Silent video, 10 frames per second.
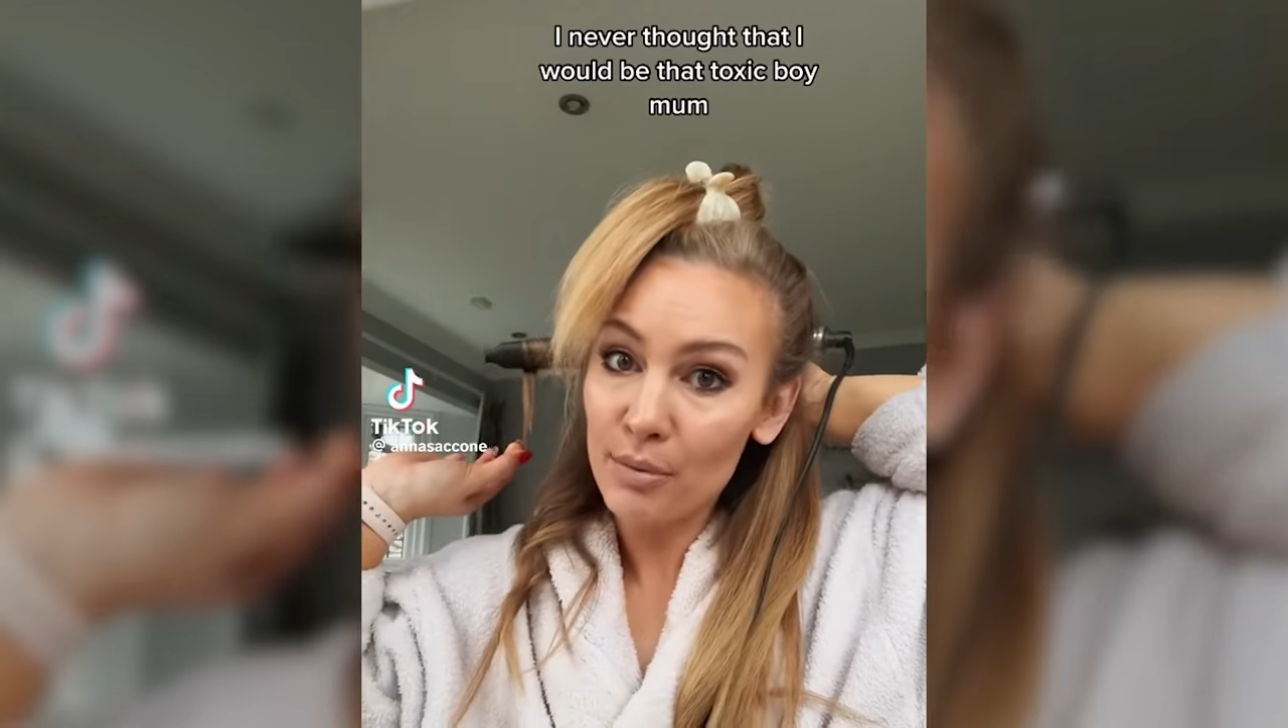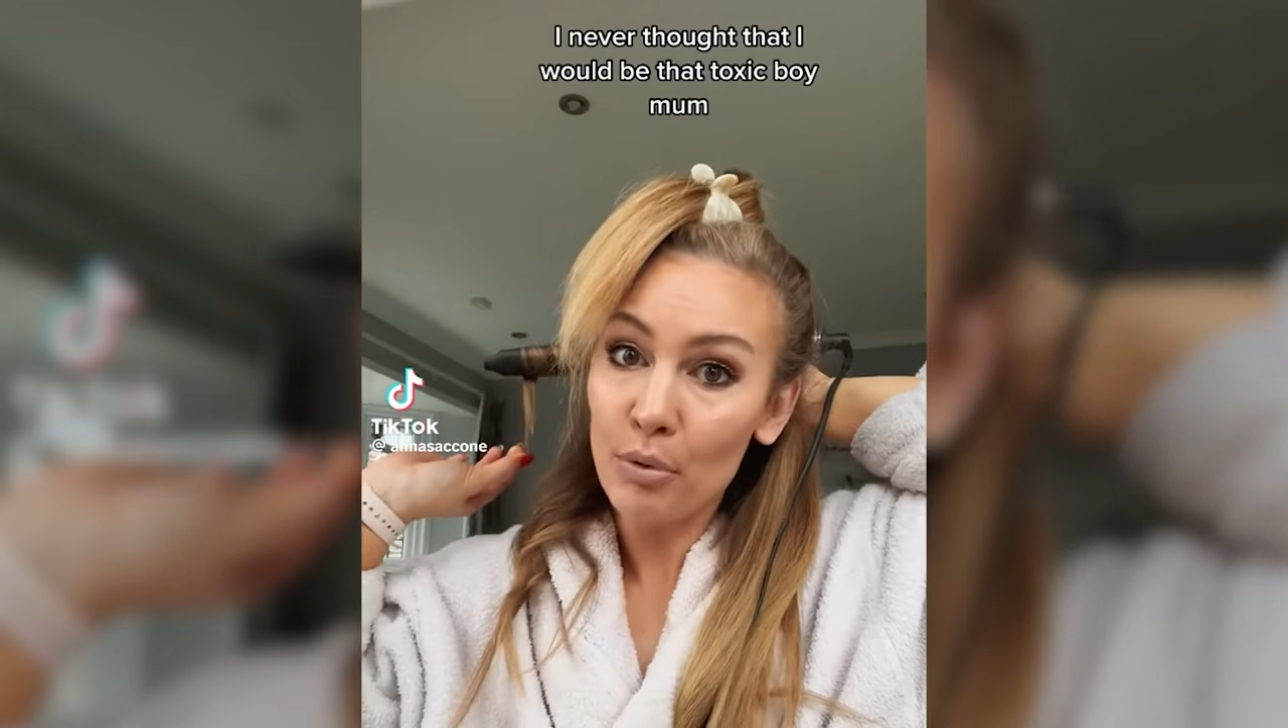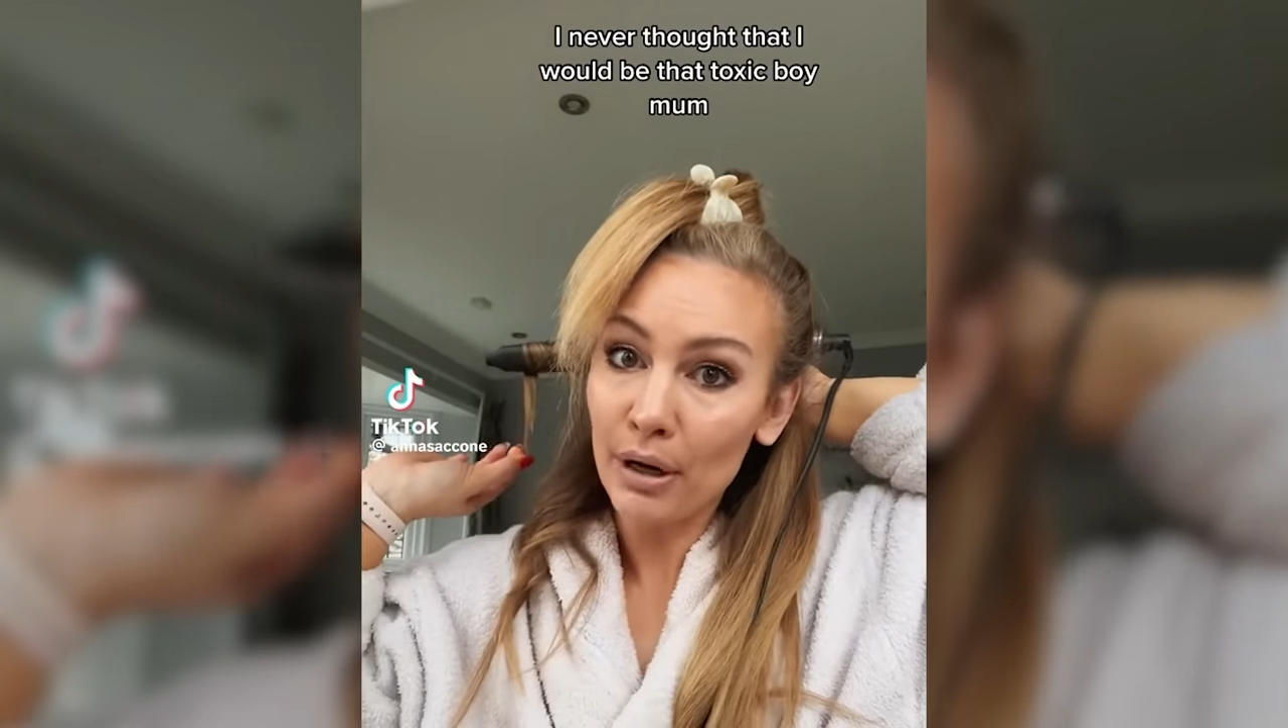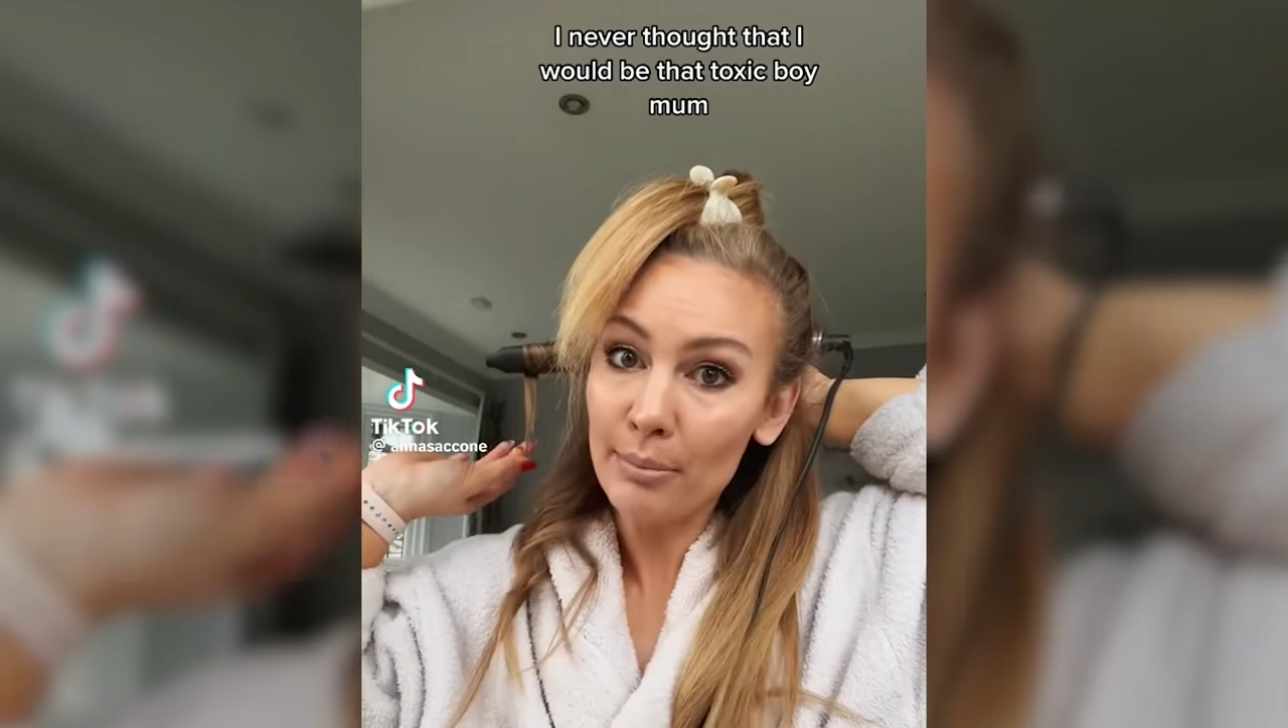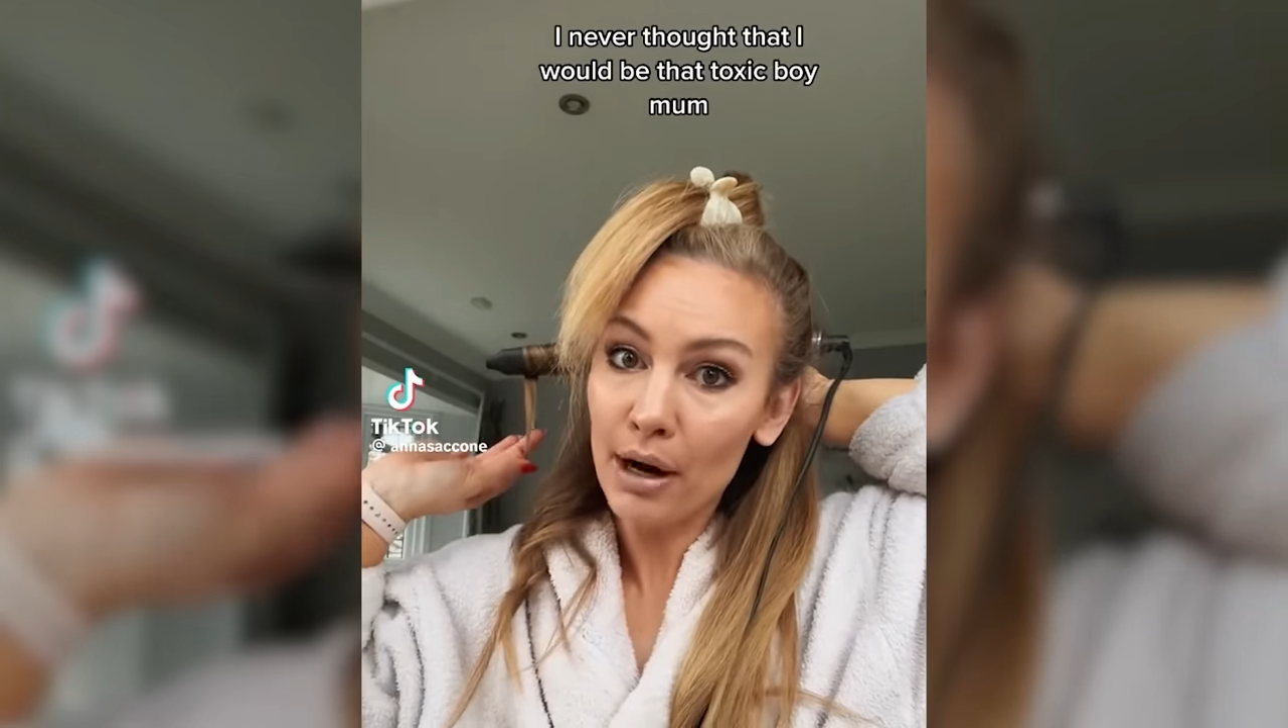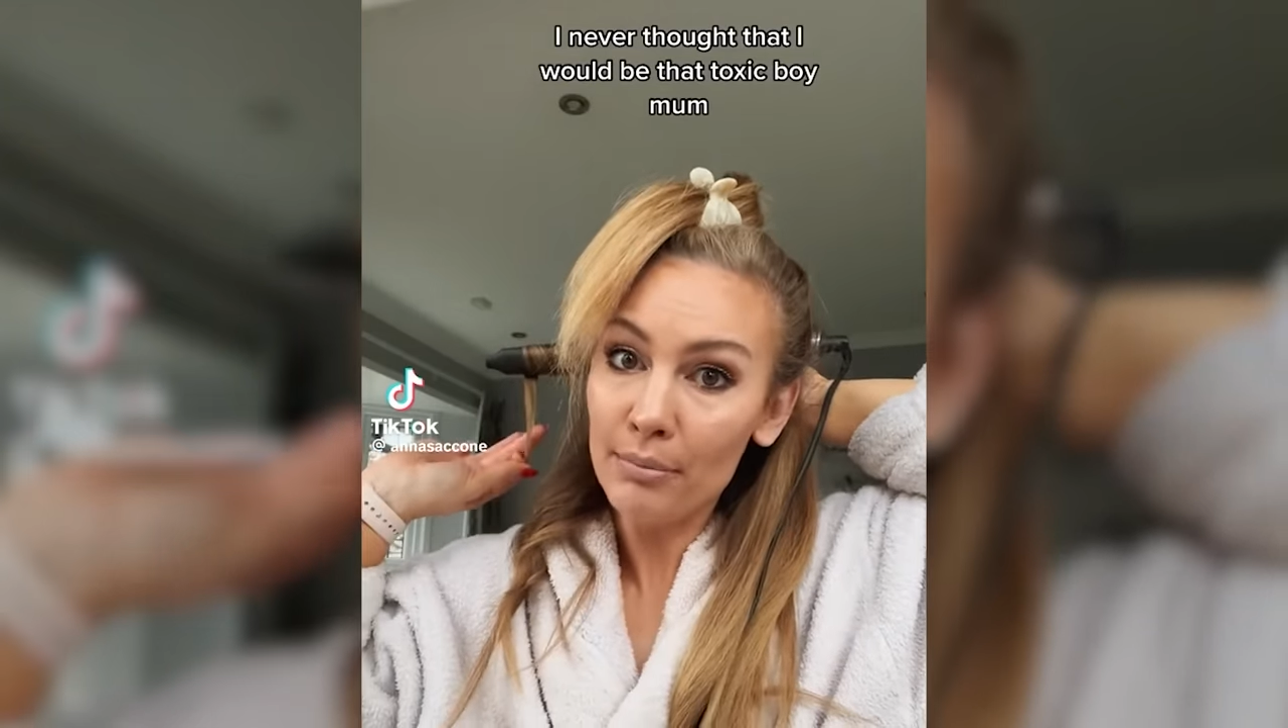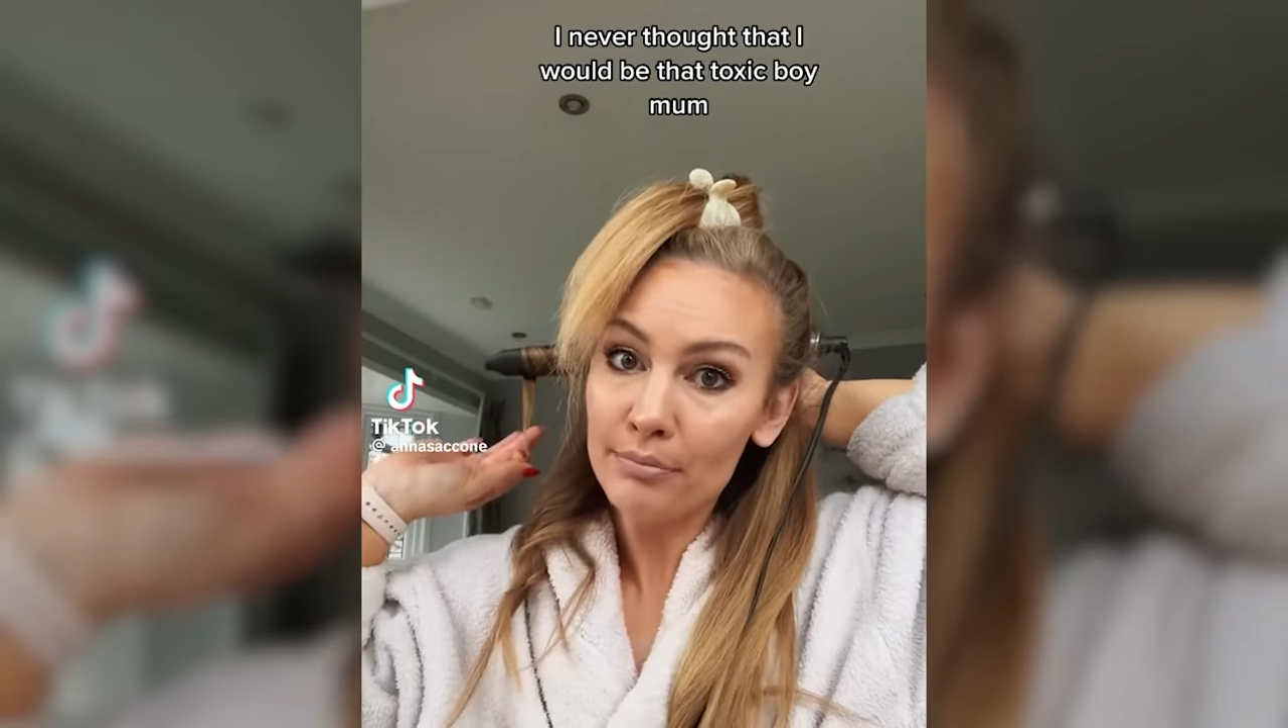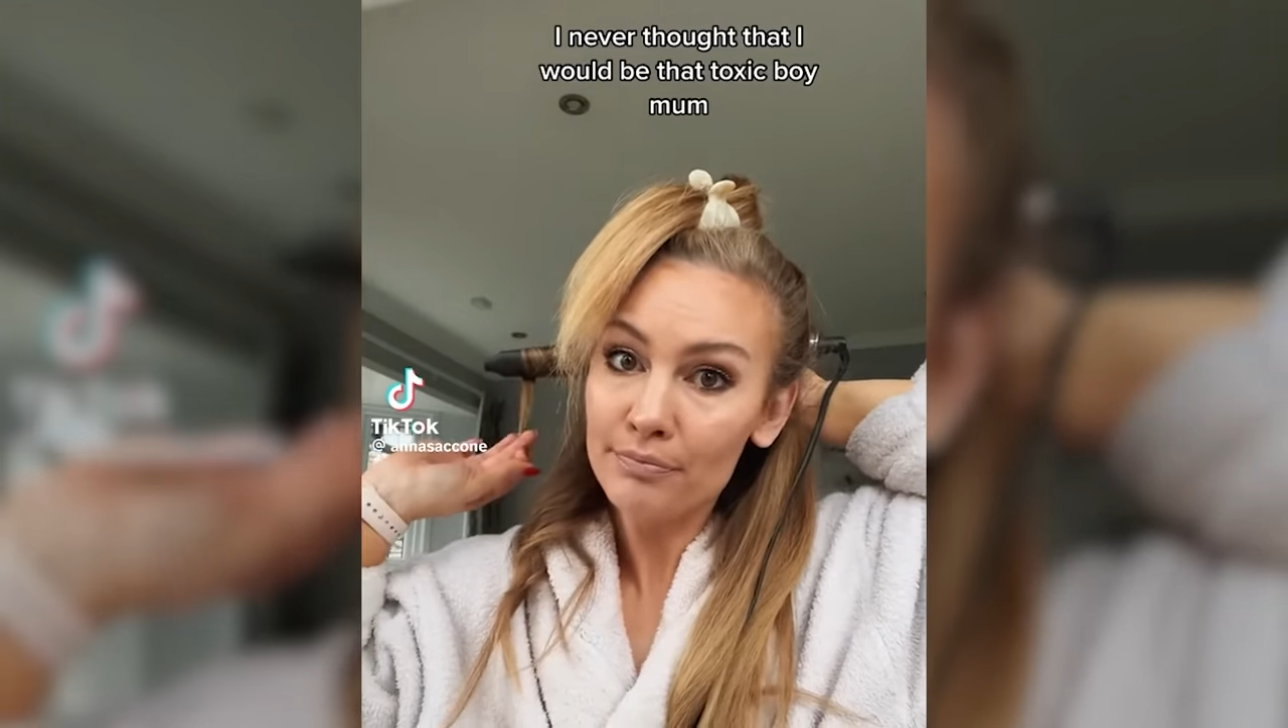boy mom.